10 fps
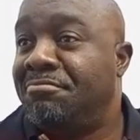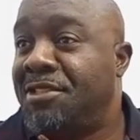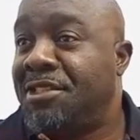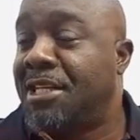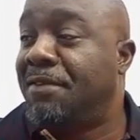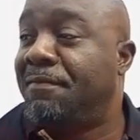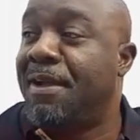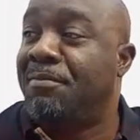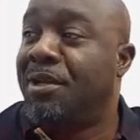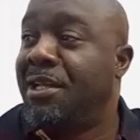started
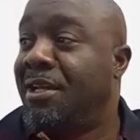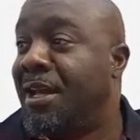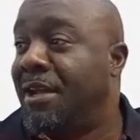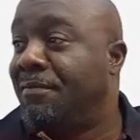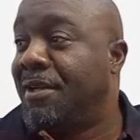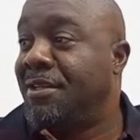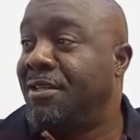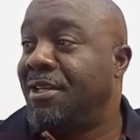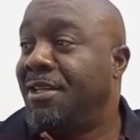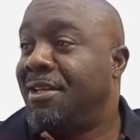family life and
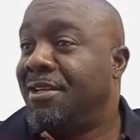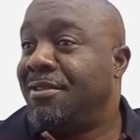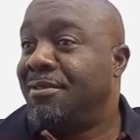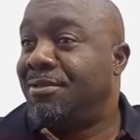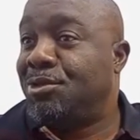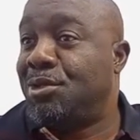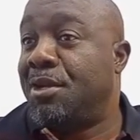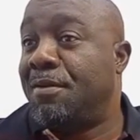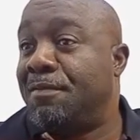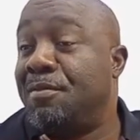took
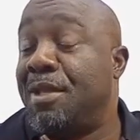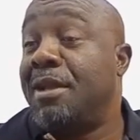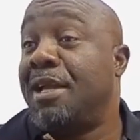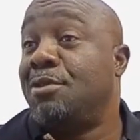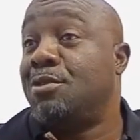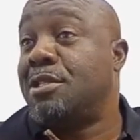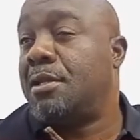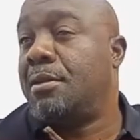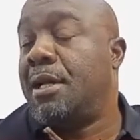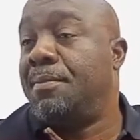it off from there. It was
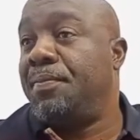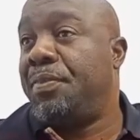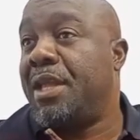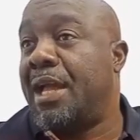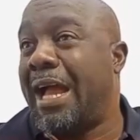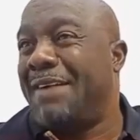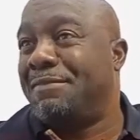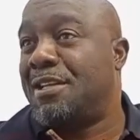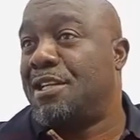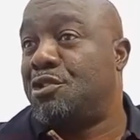
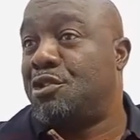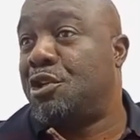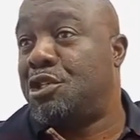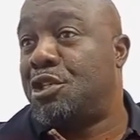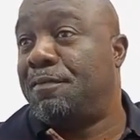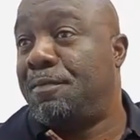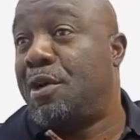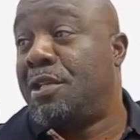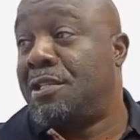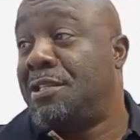after the introduction of
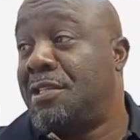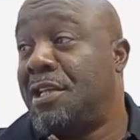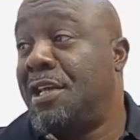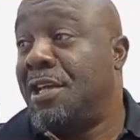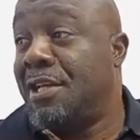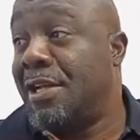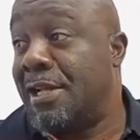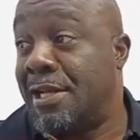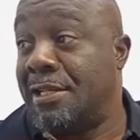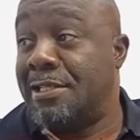politics in
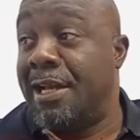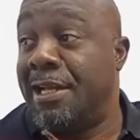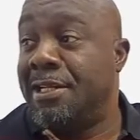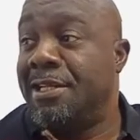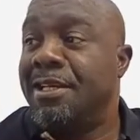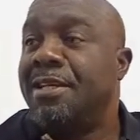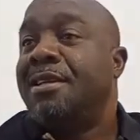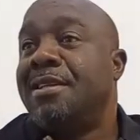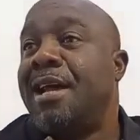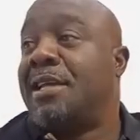1999,
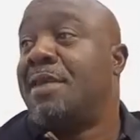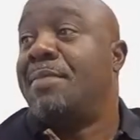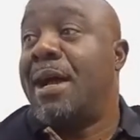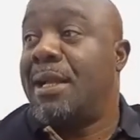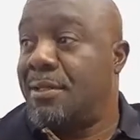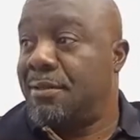I came back.